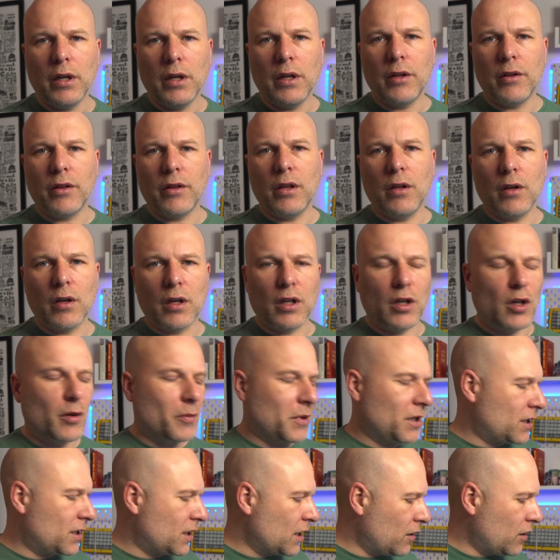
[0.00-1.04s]
the
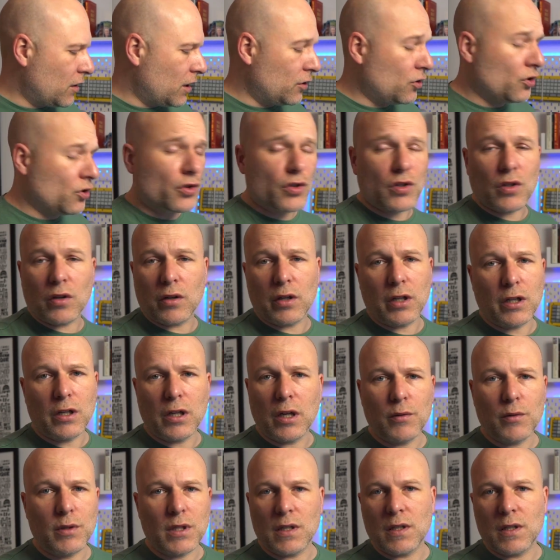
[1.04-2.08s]
ergonomics, and they're just not going to
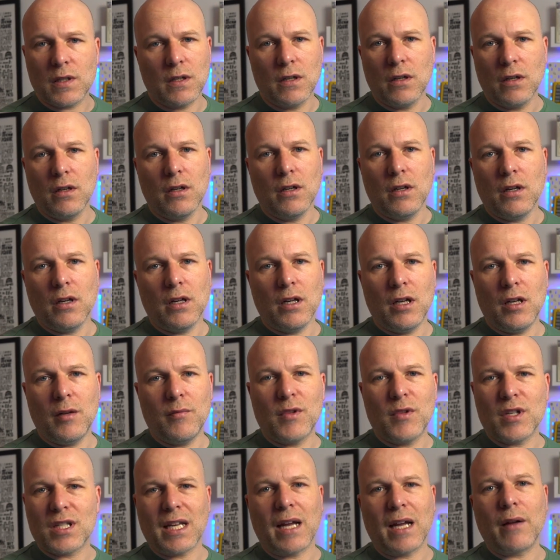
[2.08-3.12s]
notice the
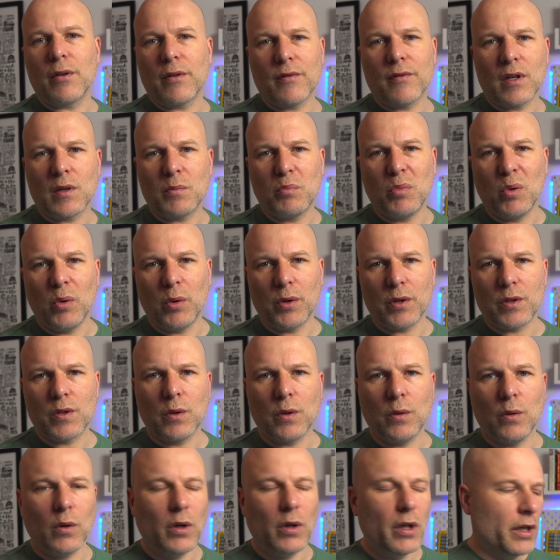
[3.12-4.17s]
sound of this board at
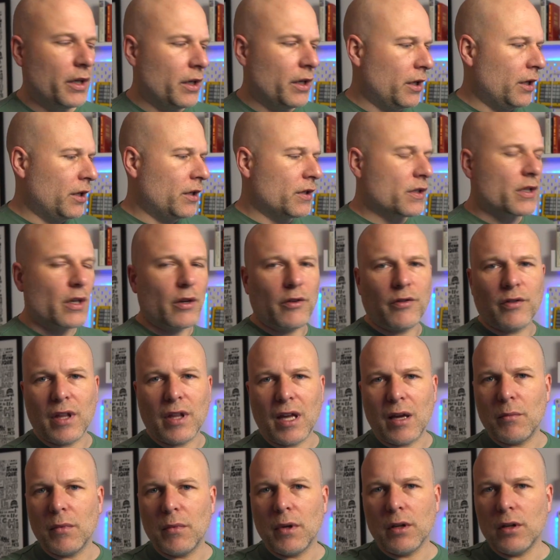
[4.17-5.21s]
all. So for
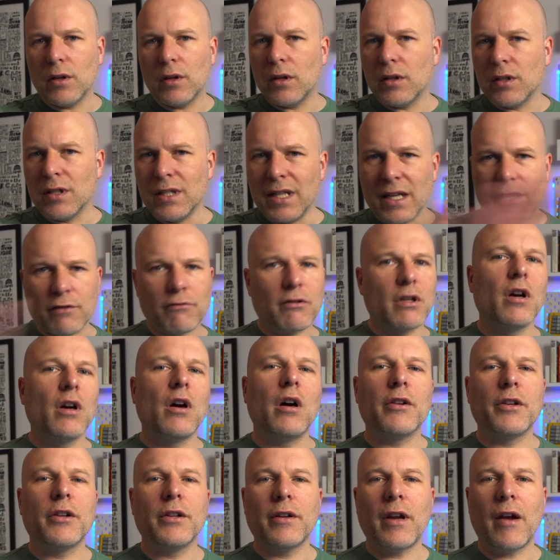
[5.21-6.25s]
them,
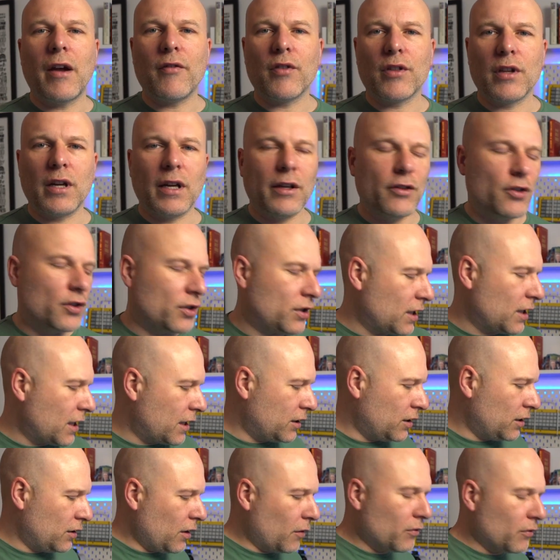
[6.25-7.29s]
disregard everything I just said.
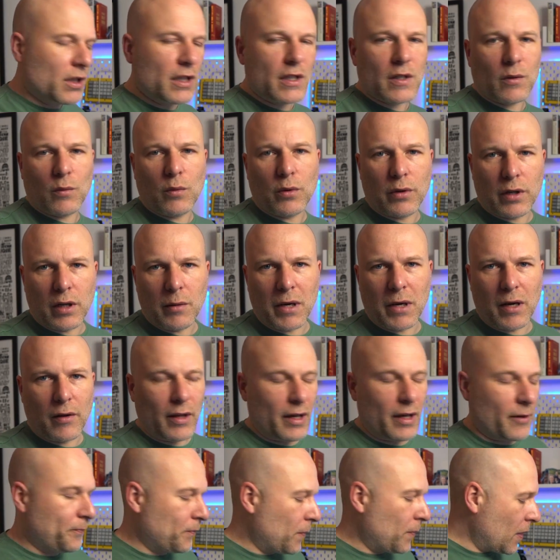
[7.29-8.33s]
You don't need to worry about
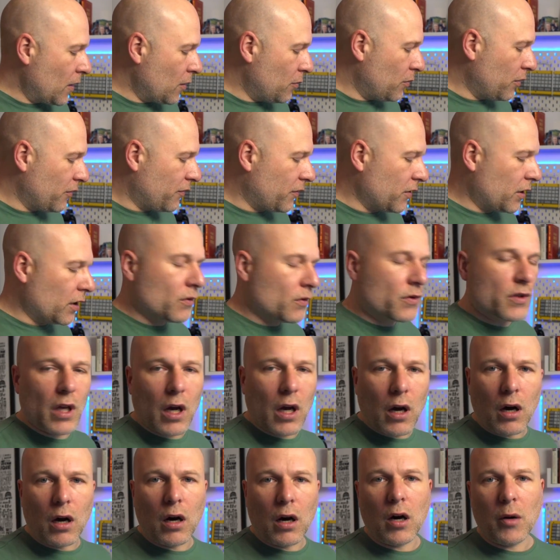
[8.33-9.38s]
that. But for those that
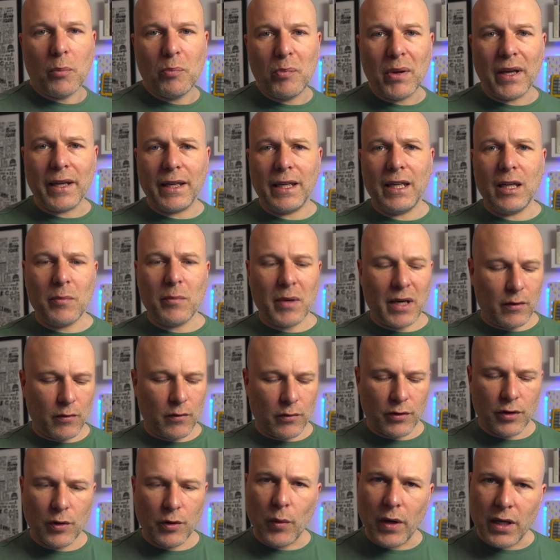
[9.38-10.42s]
are picky
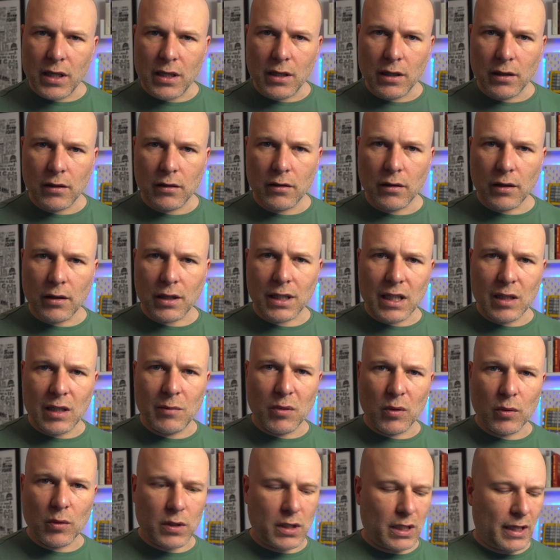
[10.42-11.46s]
about the way that the
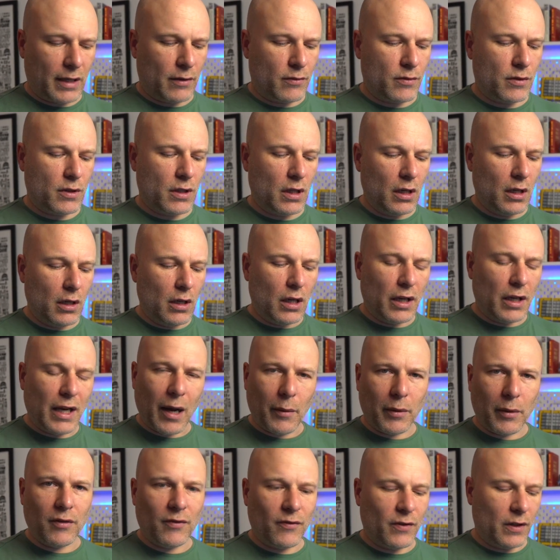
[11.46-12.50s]
keyboard sounds and how
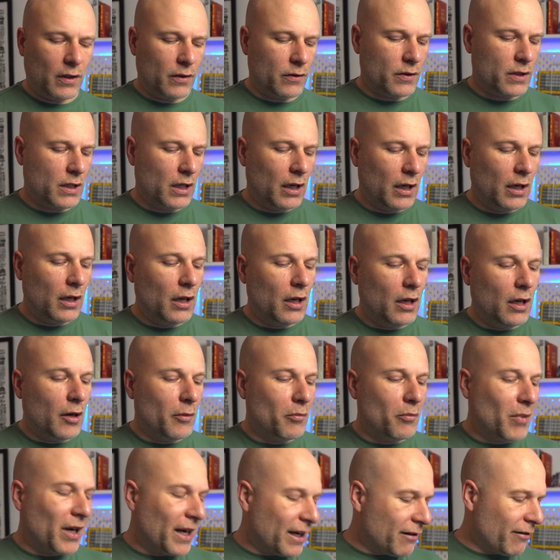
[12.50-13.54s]
it feels,
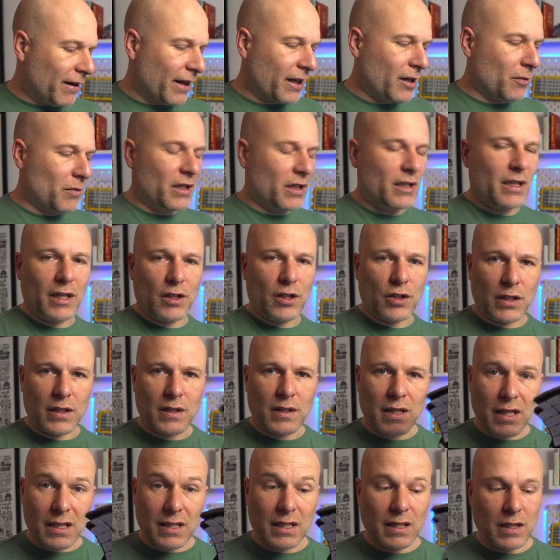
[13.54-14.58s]
my recommendation is
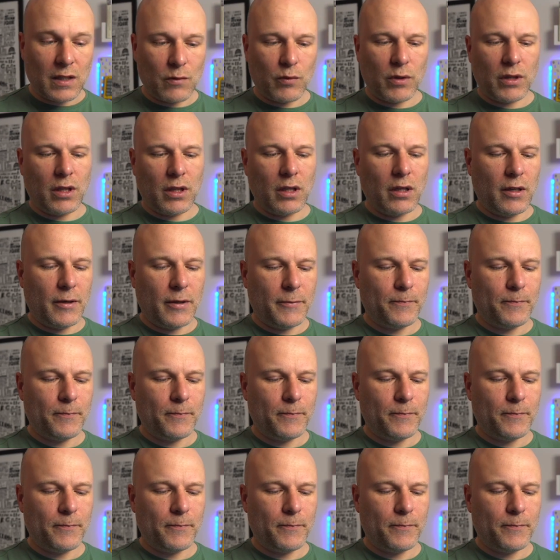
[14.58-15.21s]
this is with the